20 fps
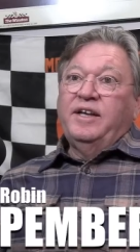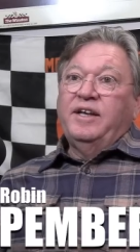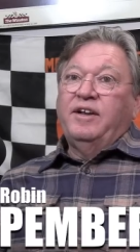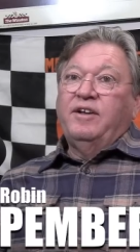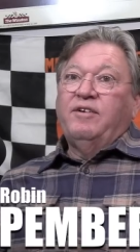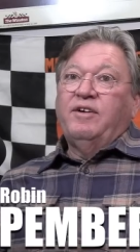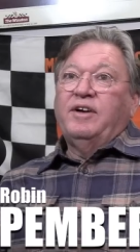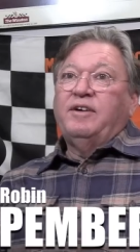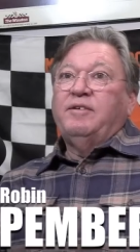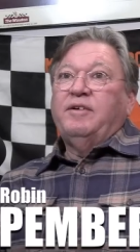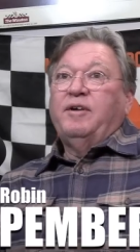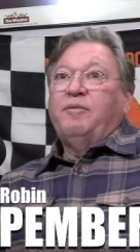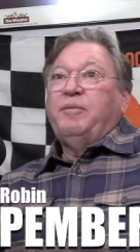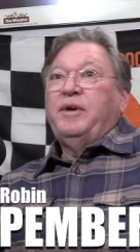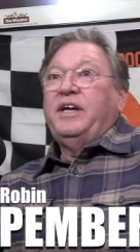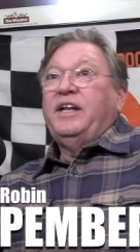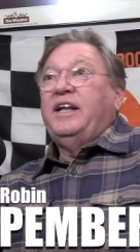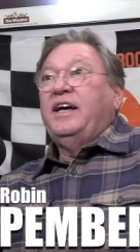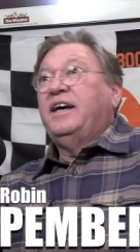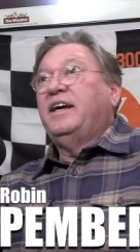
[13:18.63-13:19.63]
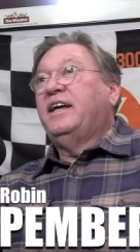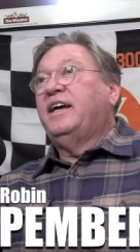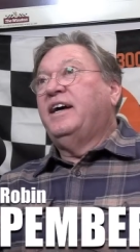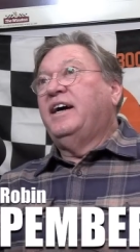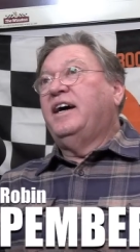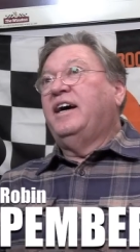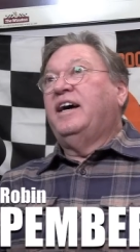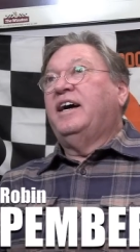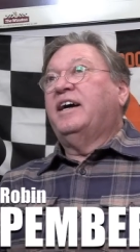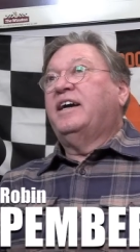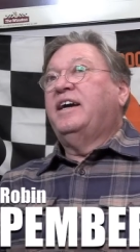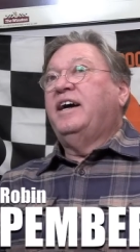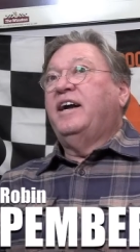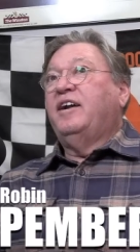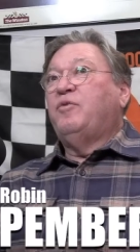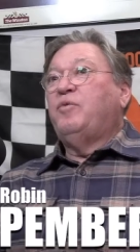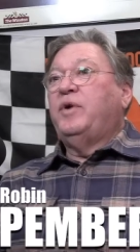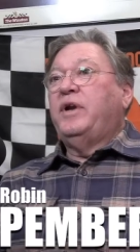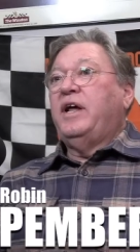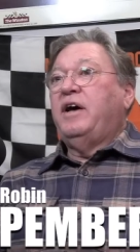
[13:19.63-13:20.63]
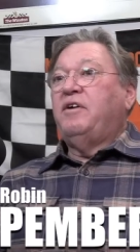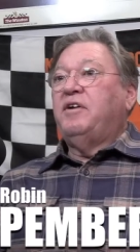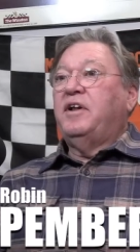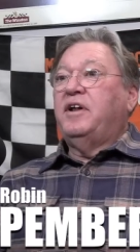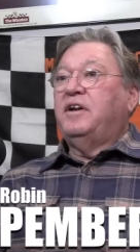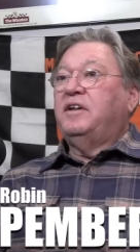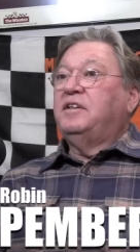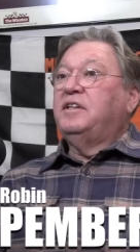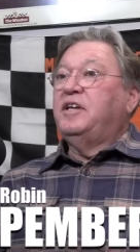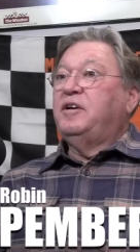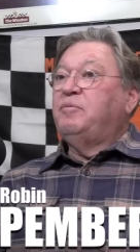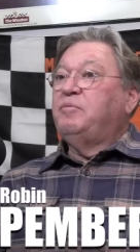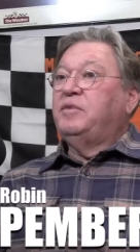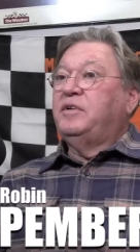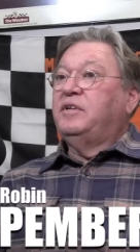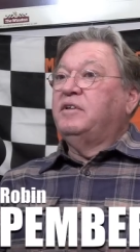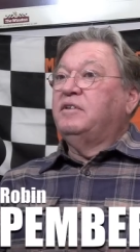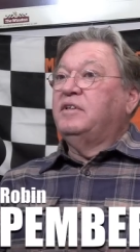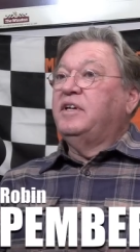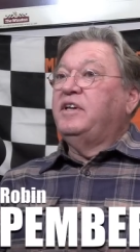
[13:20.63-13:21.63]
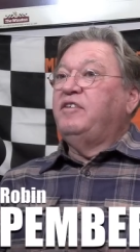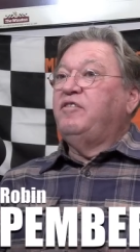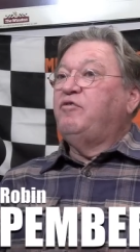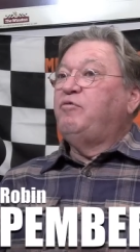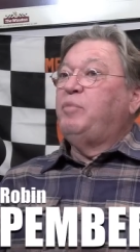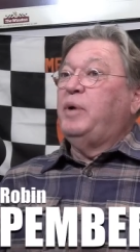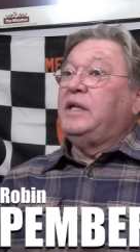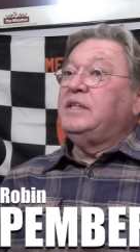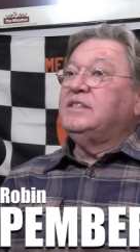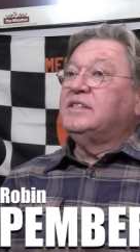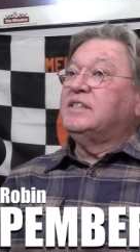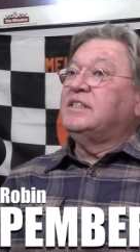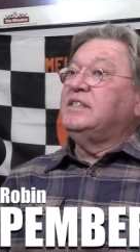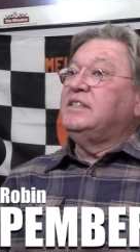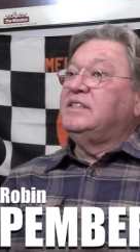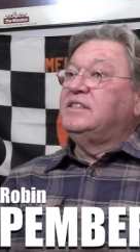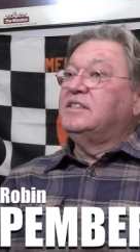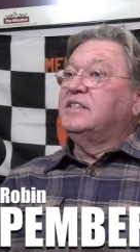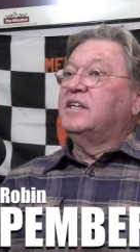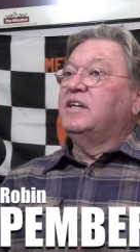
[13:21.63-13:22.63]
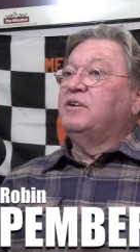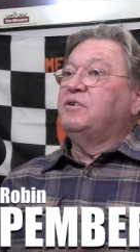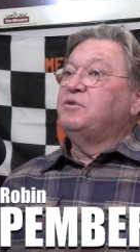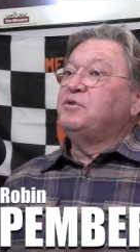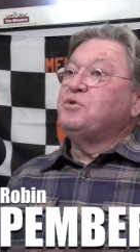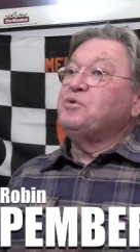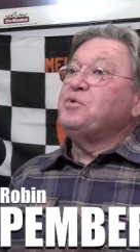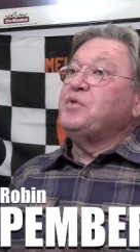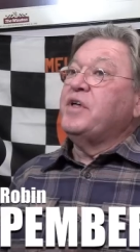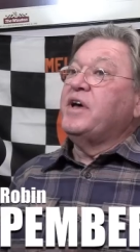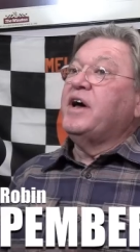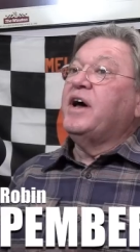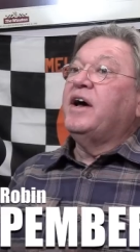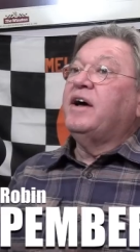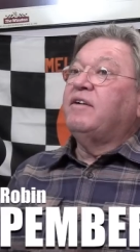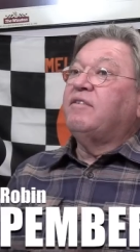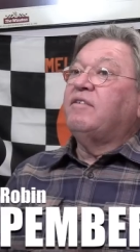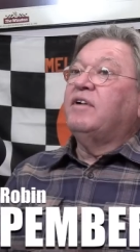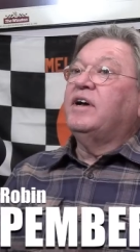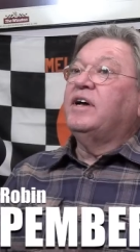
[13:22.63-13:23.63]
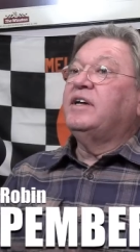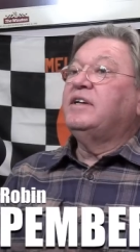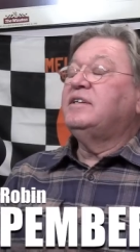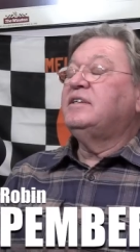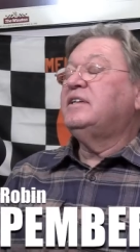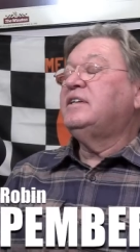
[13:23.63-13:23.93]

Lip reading: You know, I mean, I kind of went out on a limb to leave Penske's to do that, right?